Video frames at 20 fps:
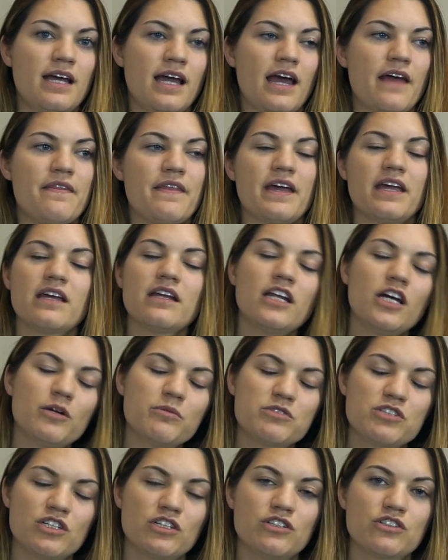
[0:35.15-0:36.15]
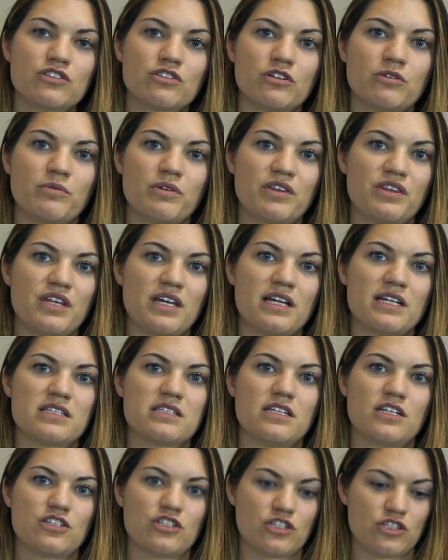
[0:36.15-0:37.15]
and they can help children with things
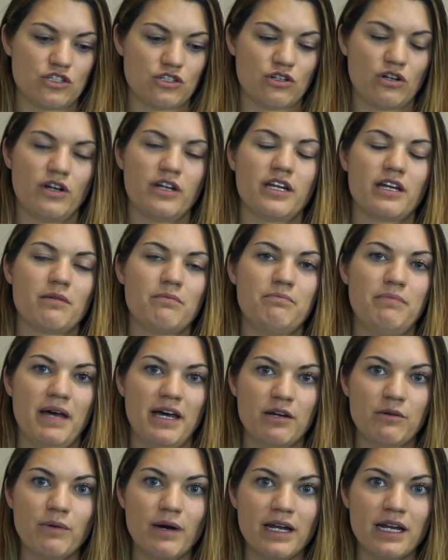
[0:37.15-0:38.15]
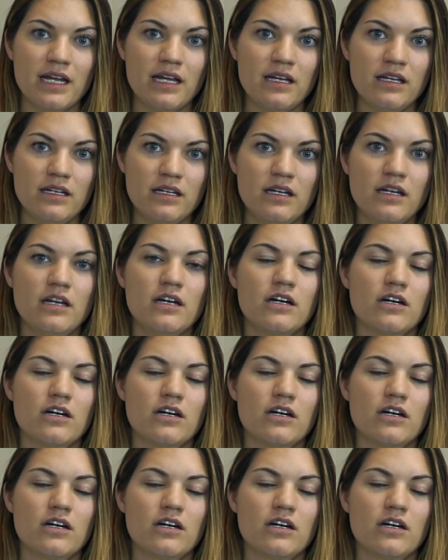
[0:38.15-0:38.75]
such as chronic bedwetting,